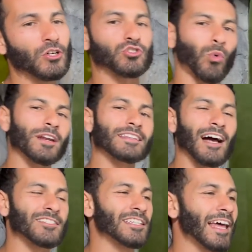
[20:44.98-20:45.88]

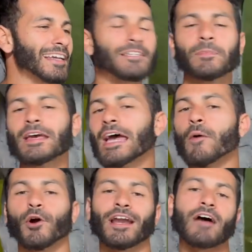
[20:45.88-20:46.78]
20,000 likes, and
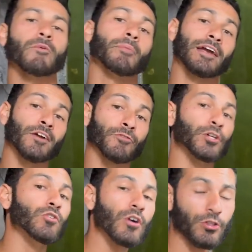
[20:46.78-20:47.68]
we're gonna have a banger for you
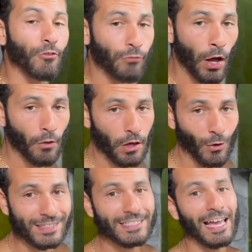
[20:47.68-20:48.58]
the following
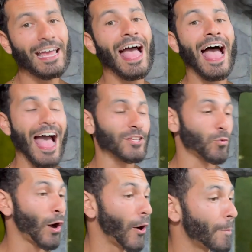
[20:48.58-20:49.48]
Wednesday as
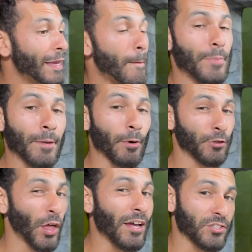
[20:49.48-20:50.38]
well. Big
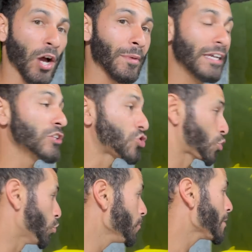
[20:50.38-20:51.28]
Bertha is coming in
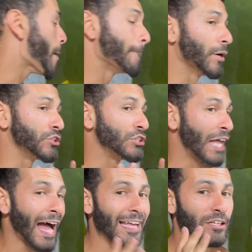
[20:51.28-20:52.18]
soon, but
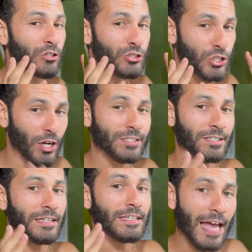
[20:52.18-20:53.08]
not just
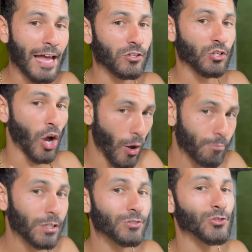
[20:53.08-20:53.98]
yet.
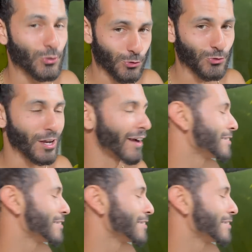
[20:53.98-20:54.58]
Coming soon, you guys.